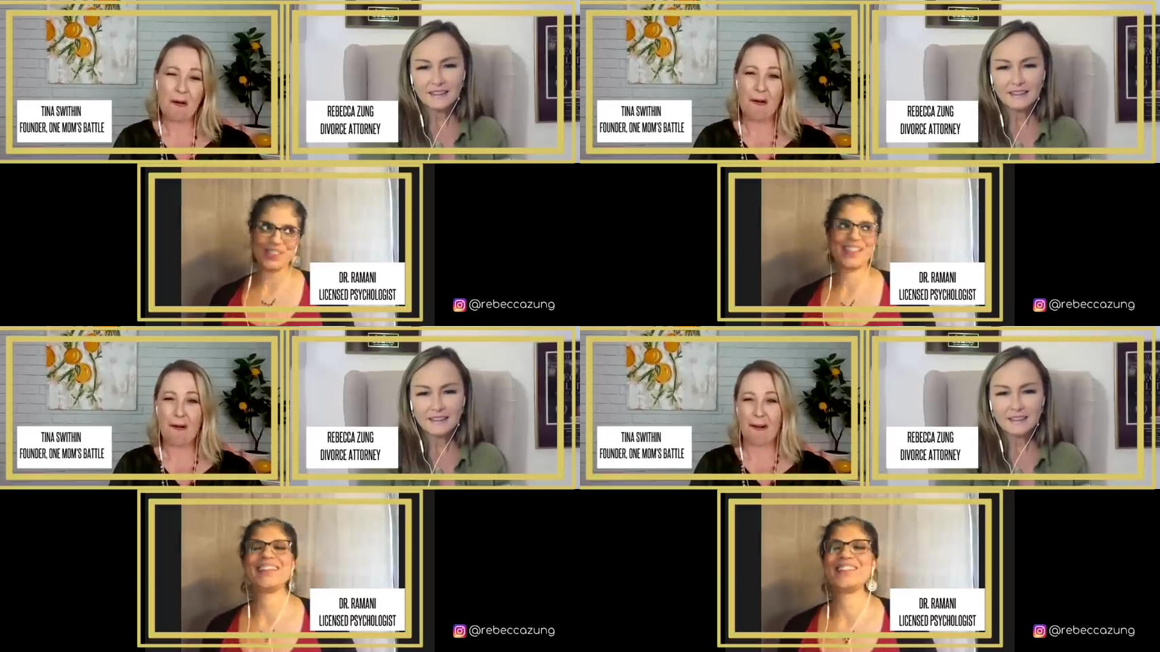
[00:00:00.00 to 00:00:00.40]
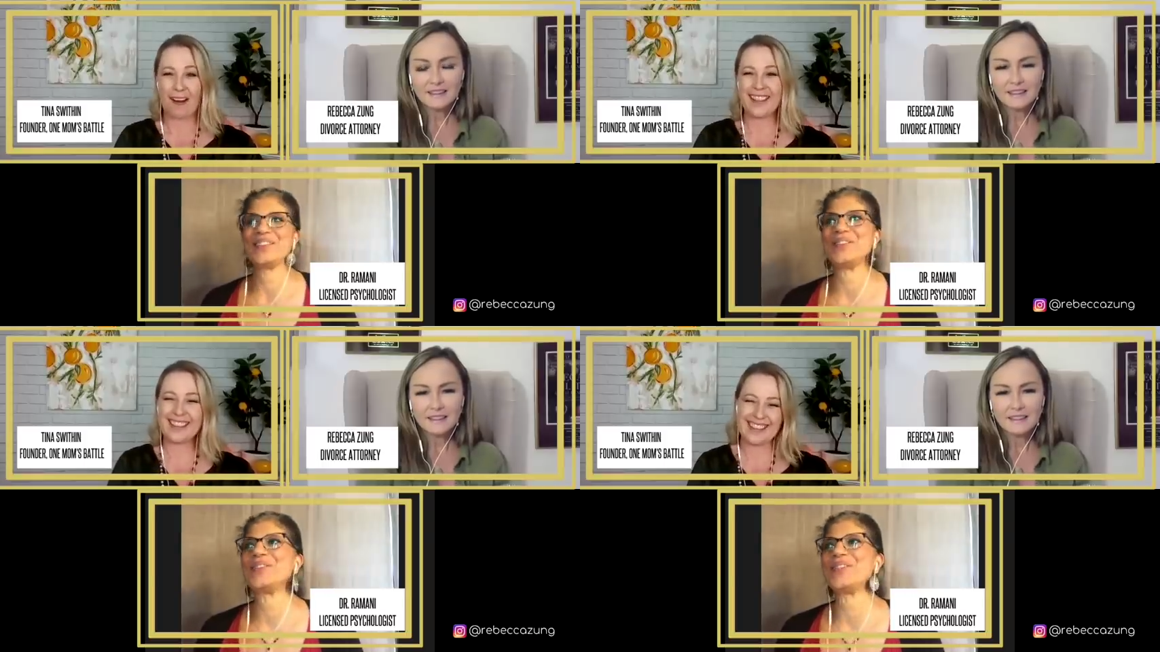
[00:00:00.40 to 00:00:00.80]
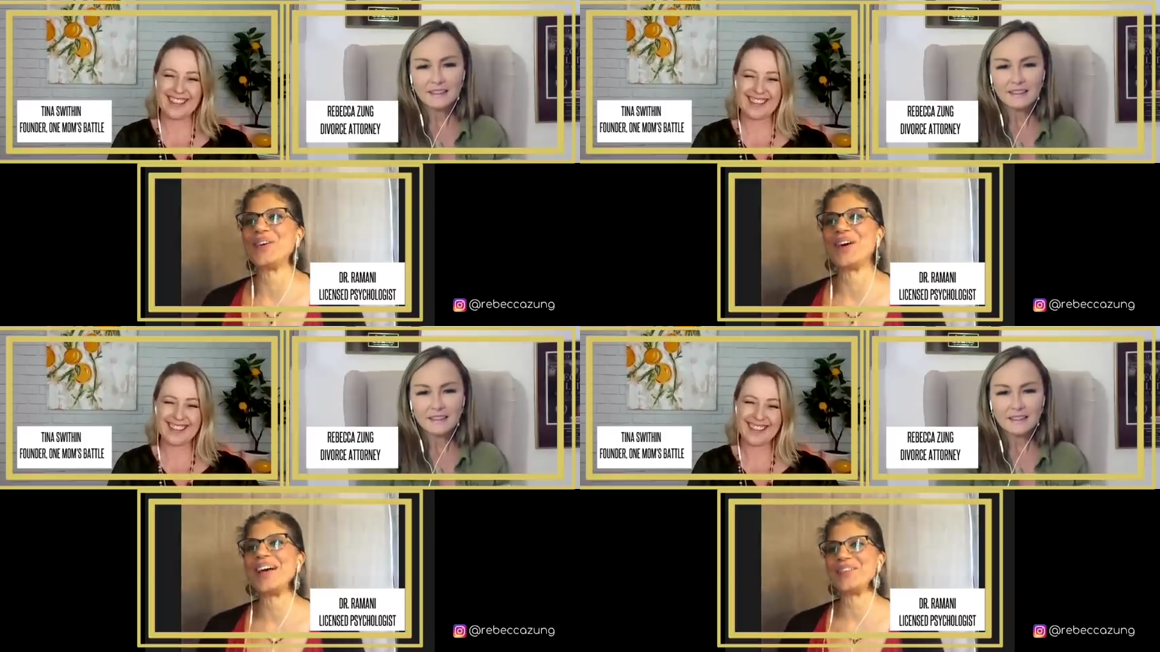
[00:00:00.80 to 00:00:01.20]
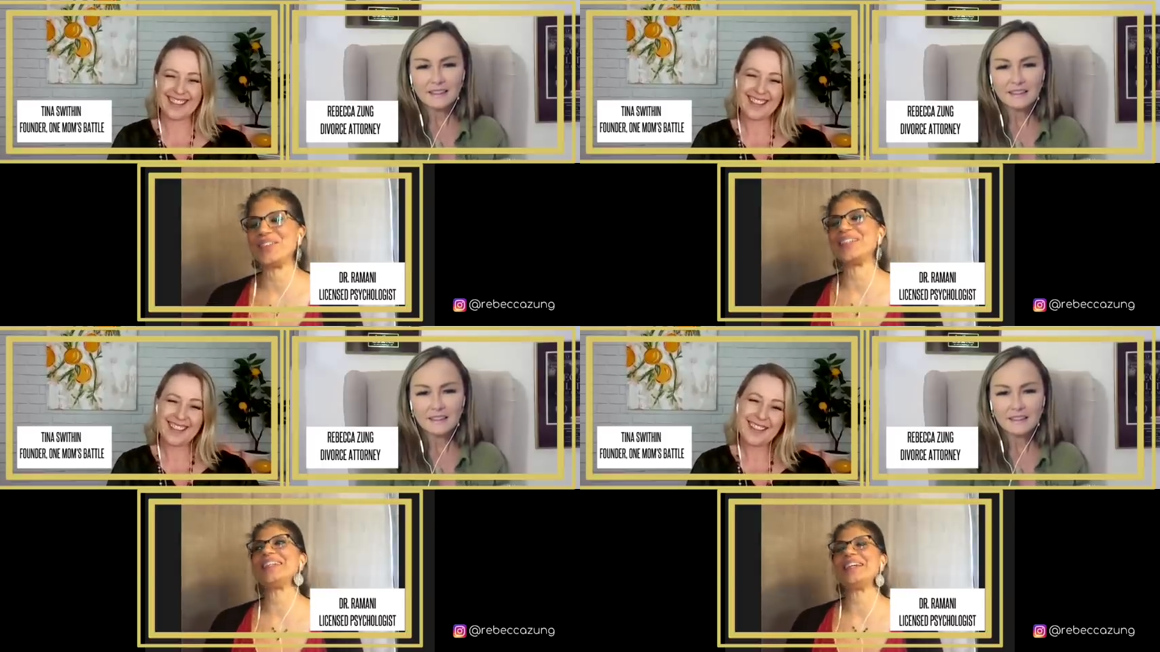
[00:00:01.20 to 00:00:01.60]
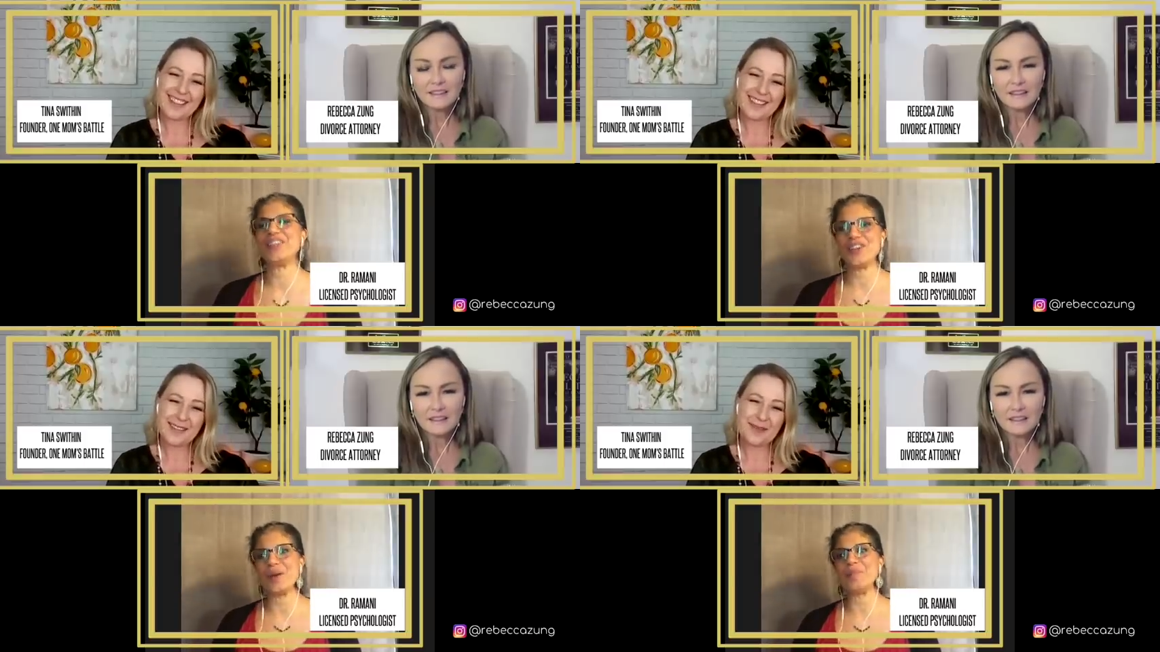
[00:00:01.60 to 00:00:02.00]
Speaker 1: that too so i really you know
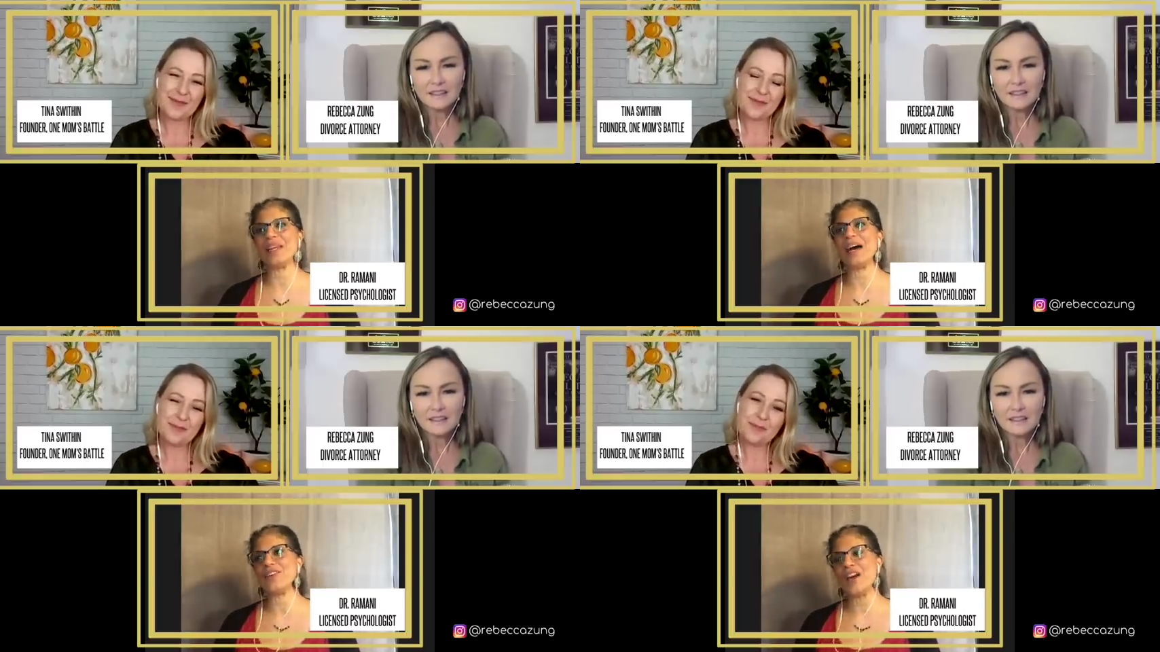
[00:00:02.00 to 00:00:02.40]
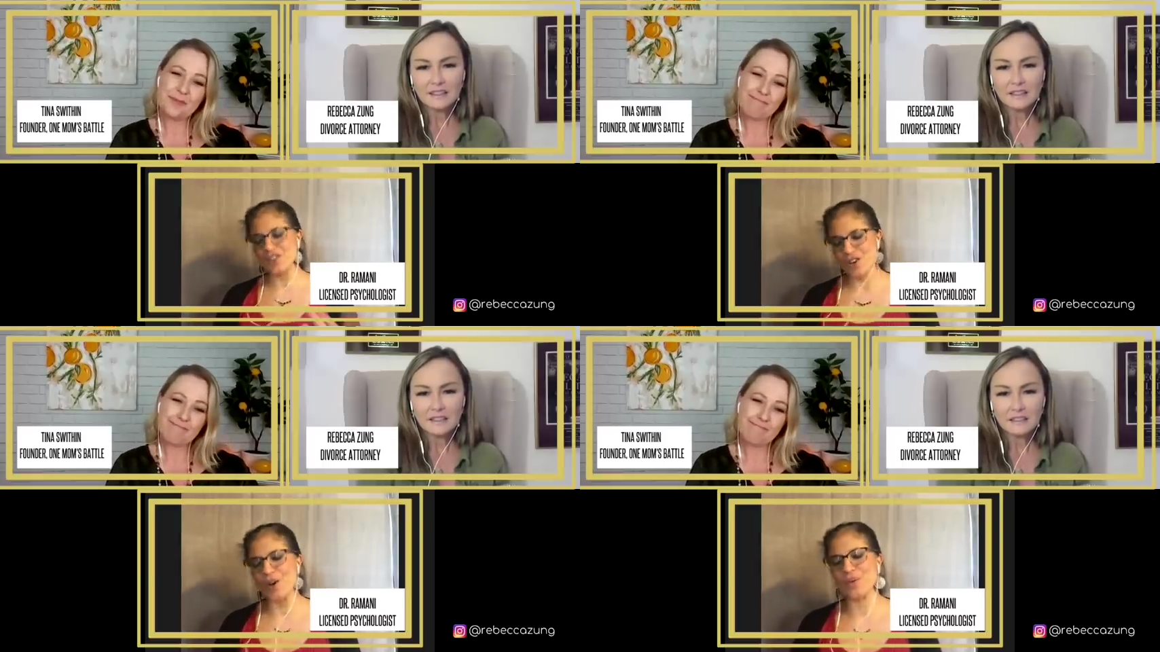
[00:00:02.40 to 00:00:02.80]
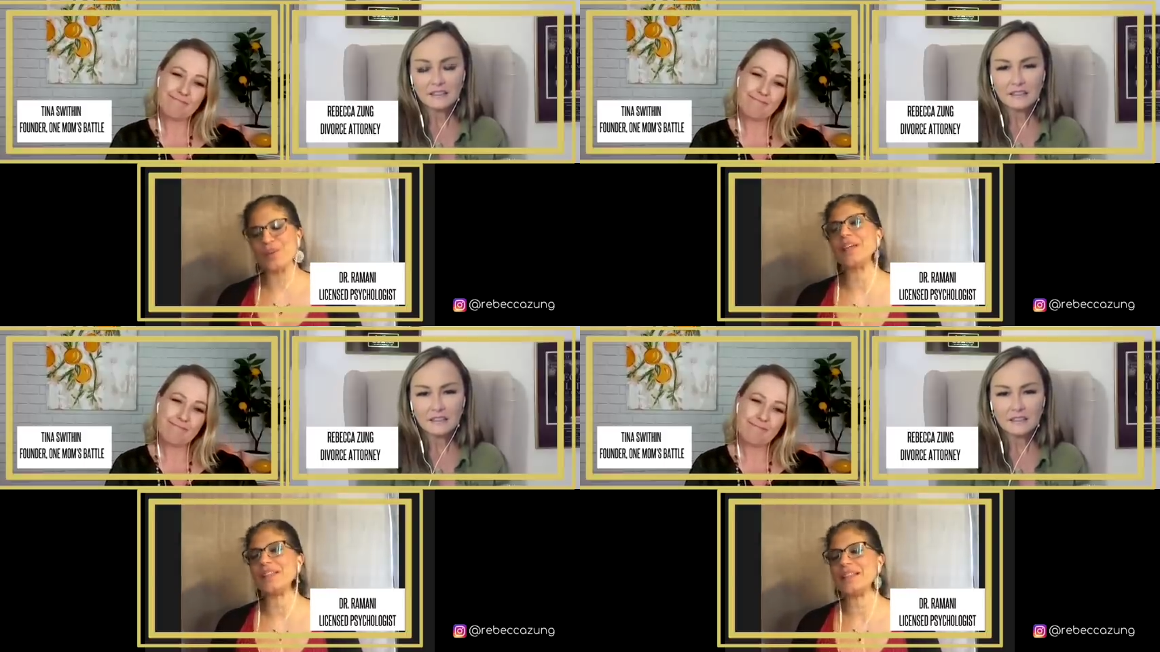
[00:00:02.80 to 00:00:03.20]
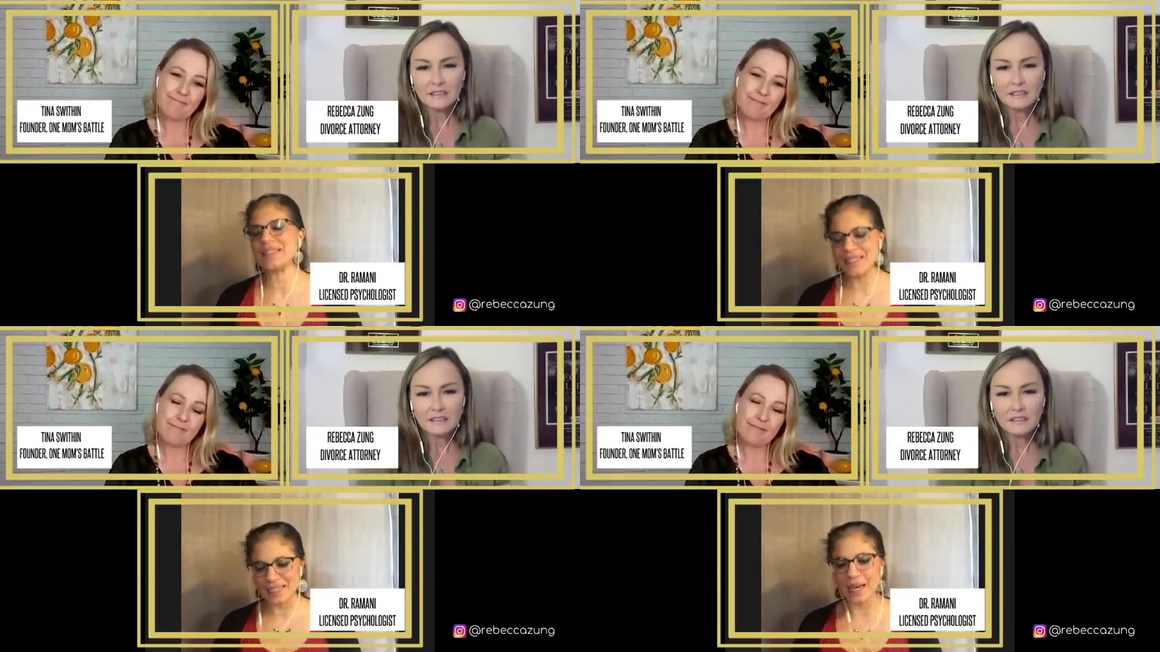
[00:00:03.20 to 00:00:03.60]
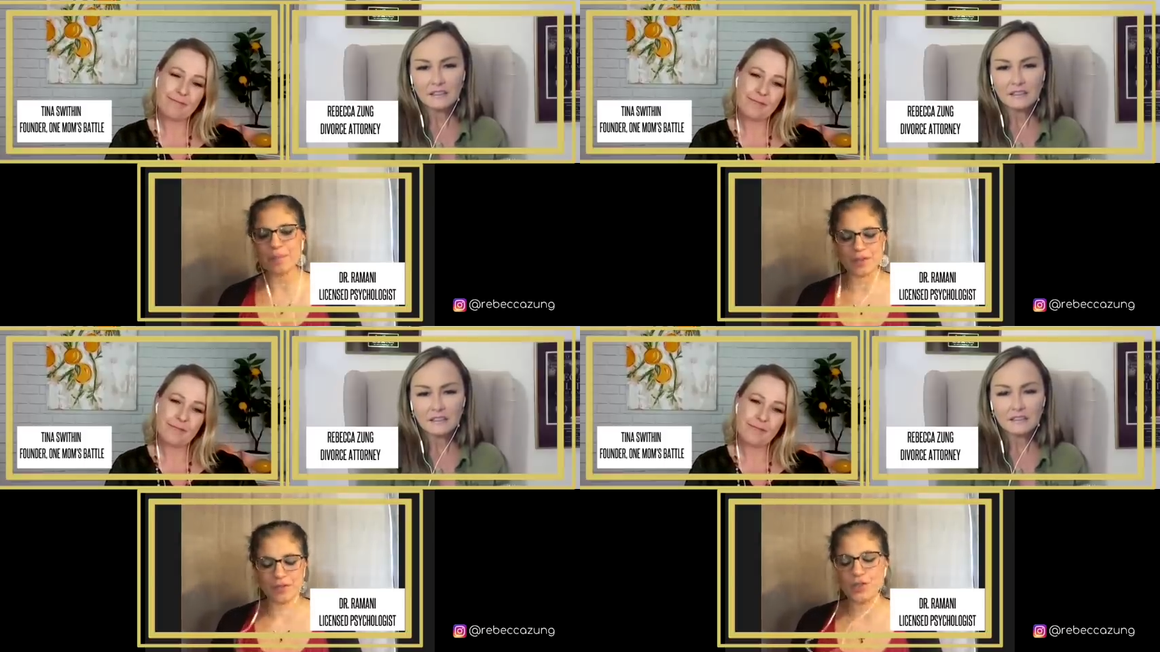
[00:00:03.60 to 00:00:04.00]
i mean i, I know the, the depth
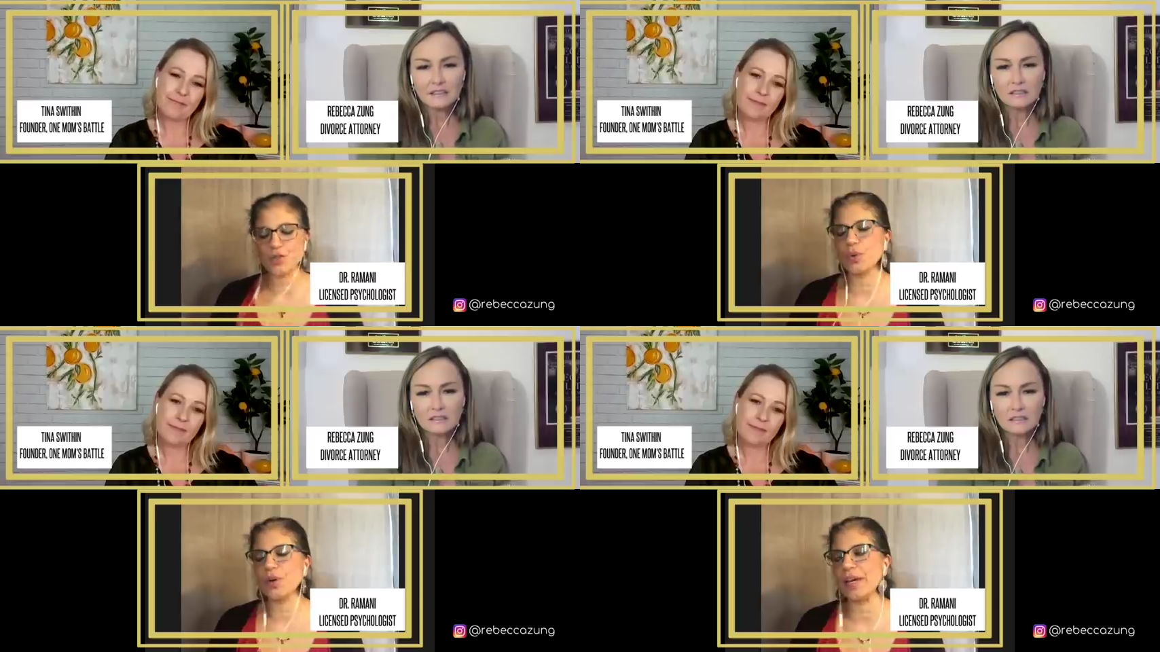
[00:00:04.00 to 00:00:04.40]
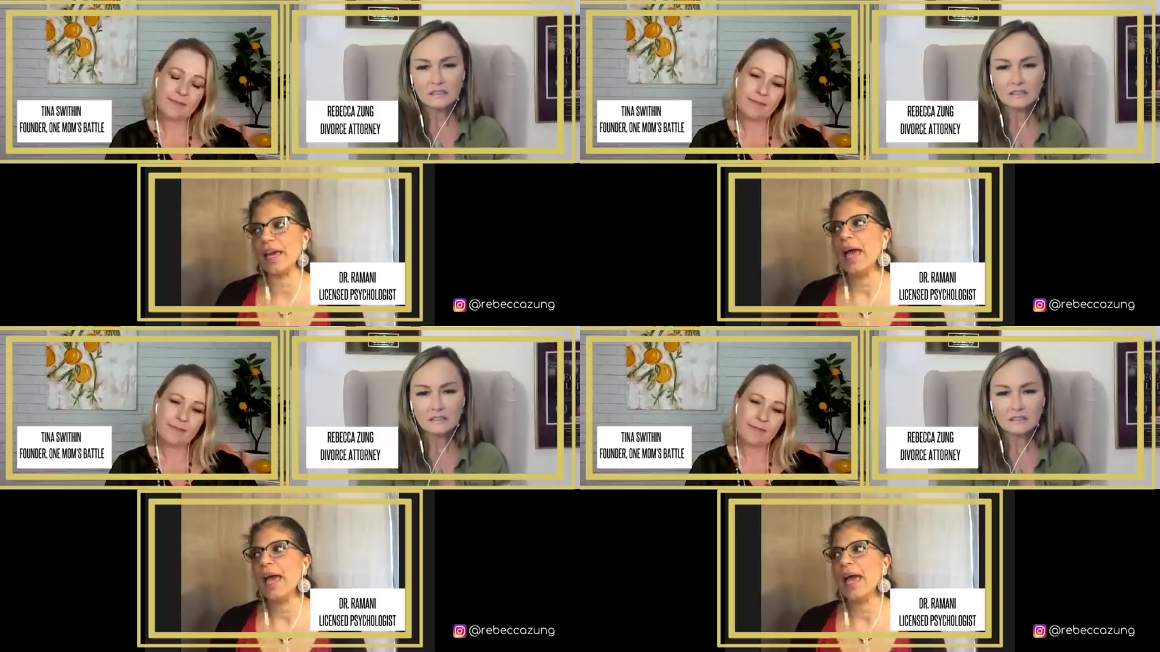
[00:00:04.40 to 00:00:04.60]
of her story